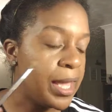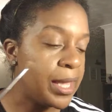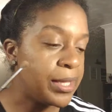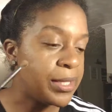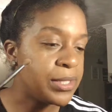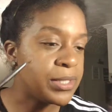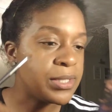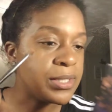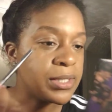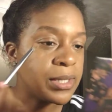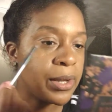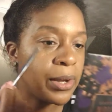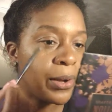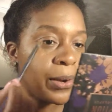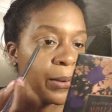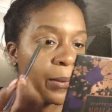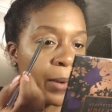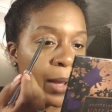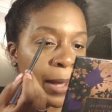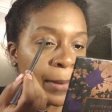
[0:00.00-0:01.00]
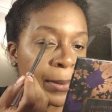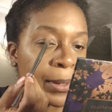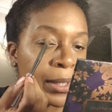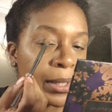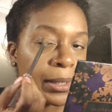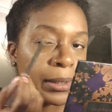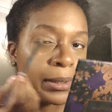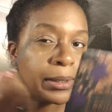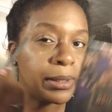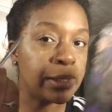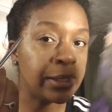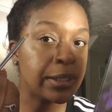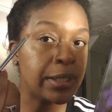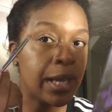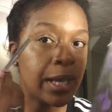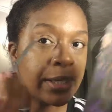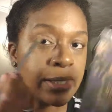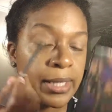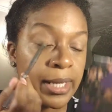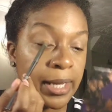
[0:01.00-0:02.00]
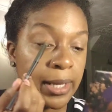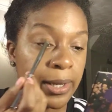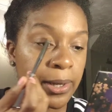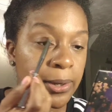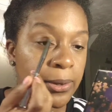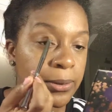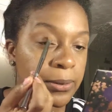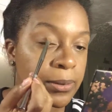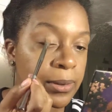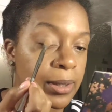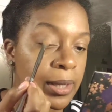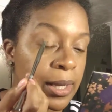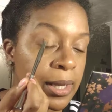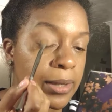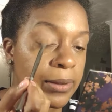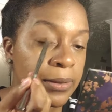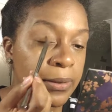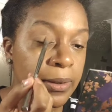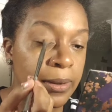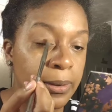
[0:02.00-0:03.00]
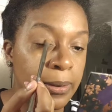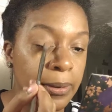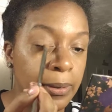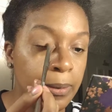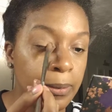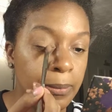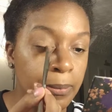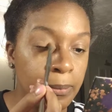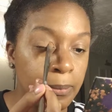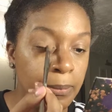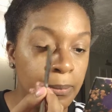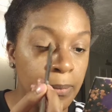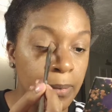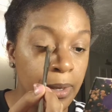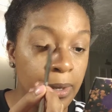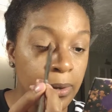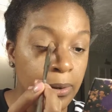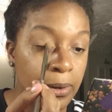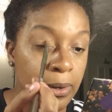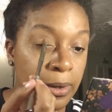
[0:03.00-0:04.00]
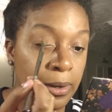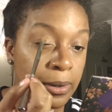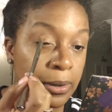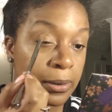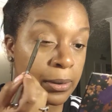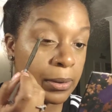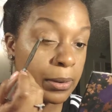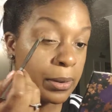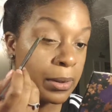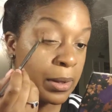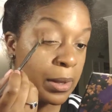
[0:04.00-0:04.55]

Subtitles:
And so I'm going to look down in the mirror,